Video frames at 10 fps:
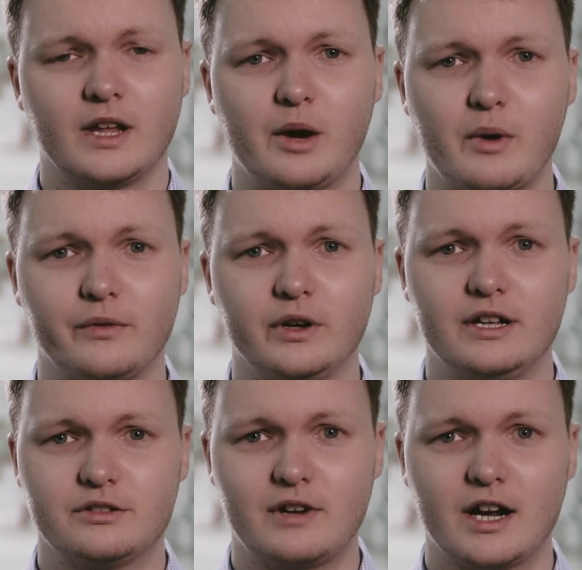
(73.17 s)
However,
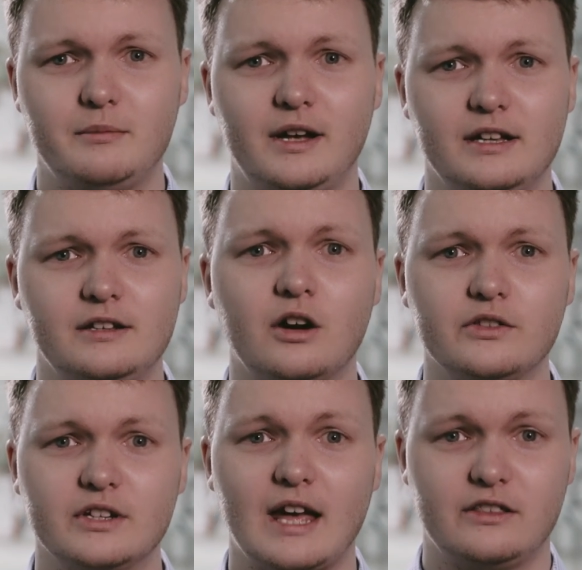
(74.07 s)
it's recommended
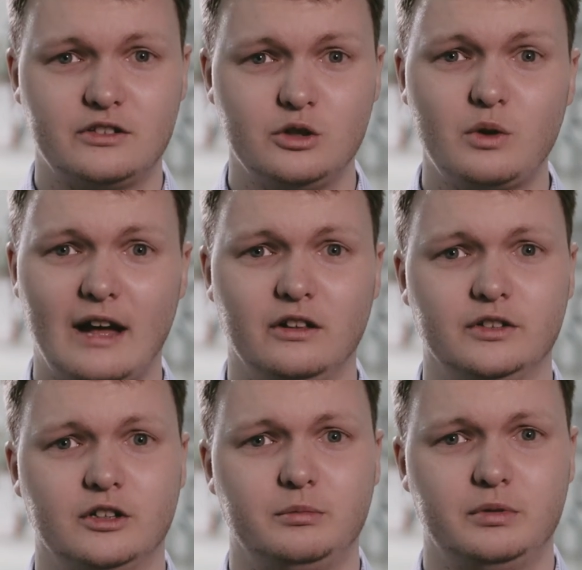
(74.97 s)
not to get too
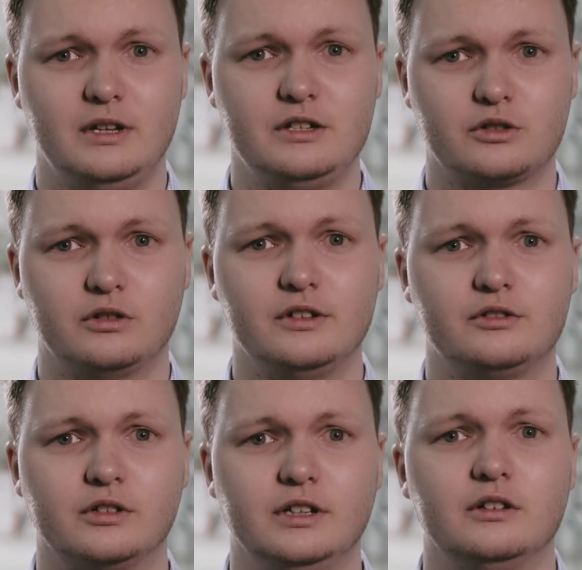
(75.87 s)
held up ensuring the
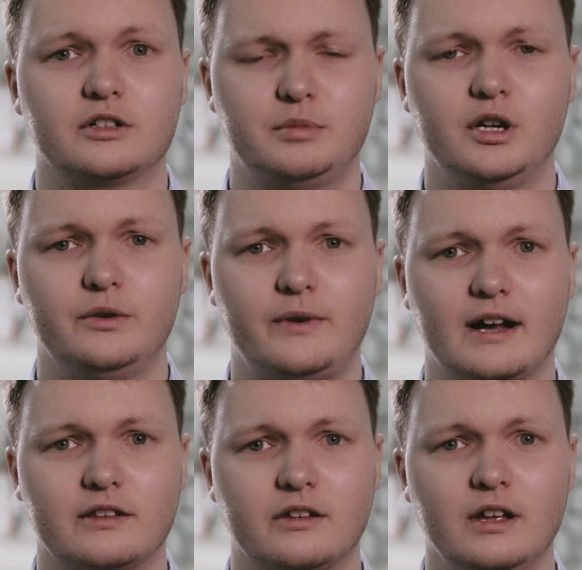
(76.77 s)
drawing looks
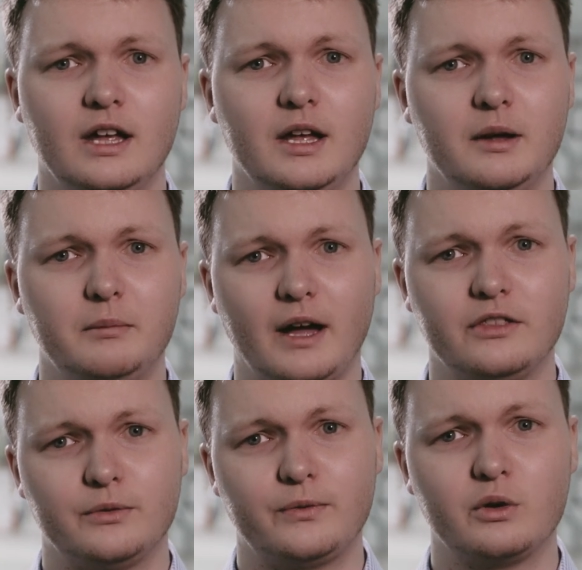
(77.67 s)
perfect,
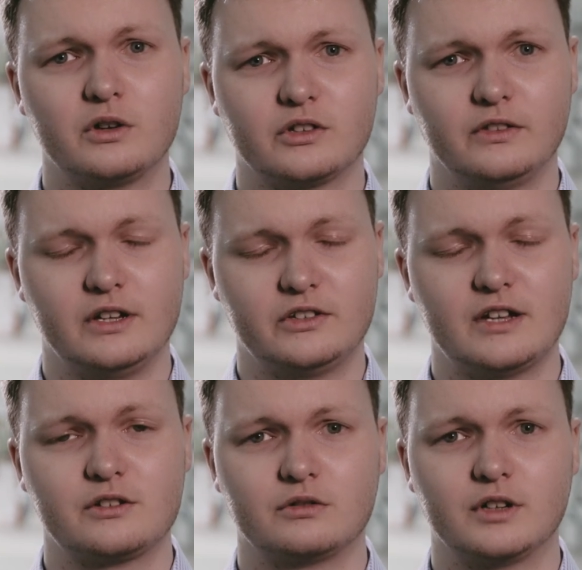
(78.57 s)
and to focus on the
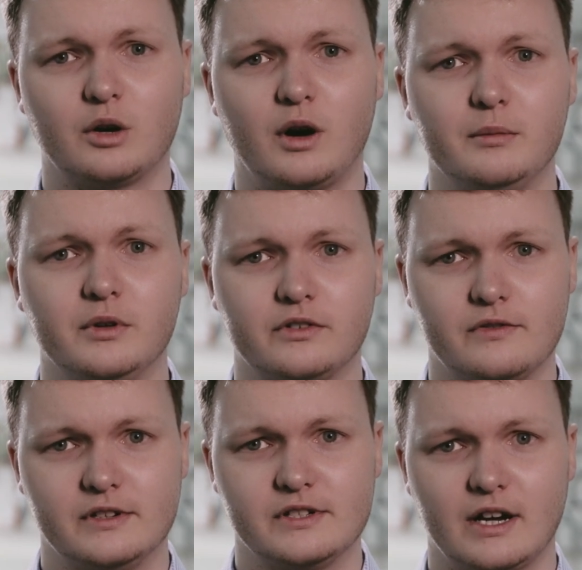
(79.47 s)
essential requirements
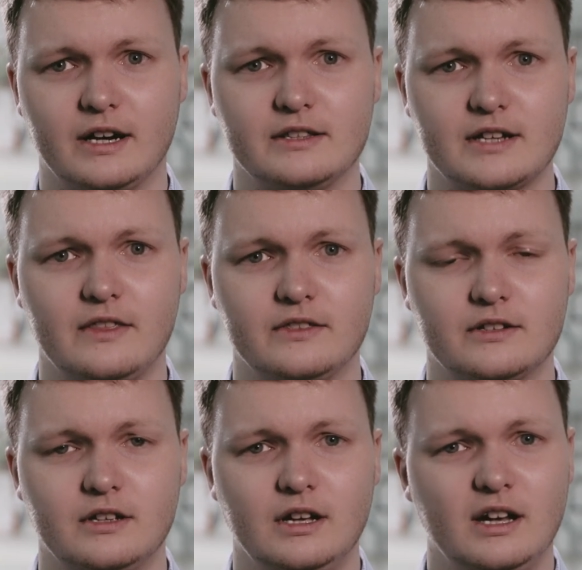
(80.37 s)
of the design
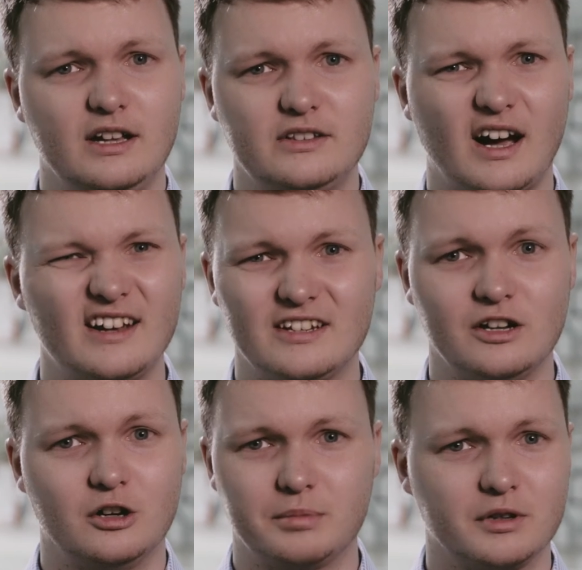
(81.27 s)
intent. Tidying
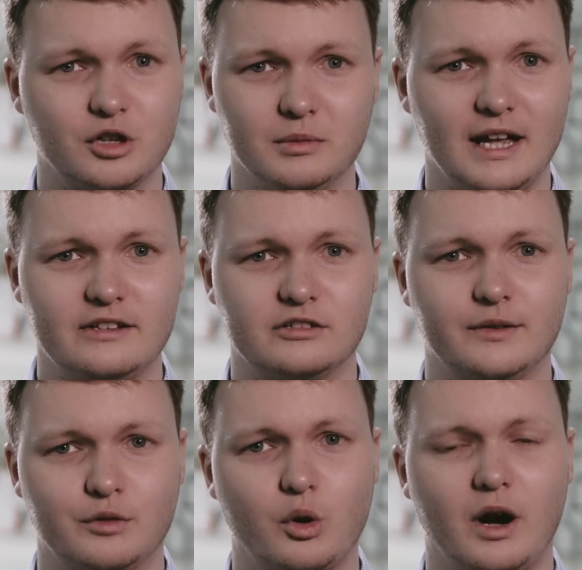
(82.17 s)
up can come later
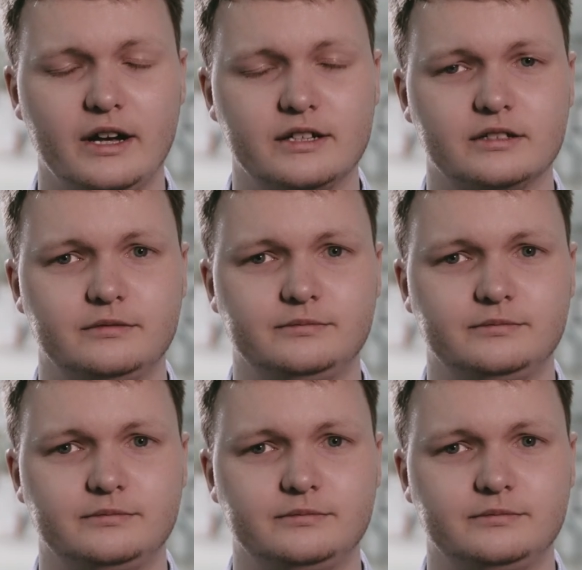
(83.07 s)
if required.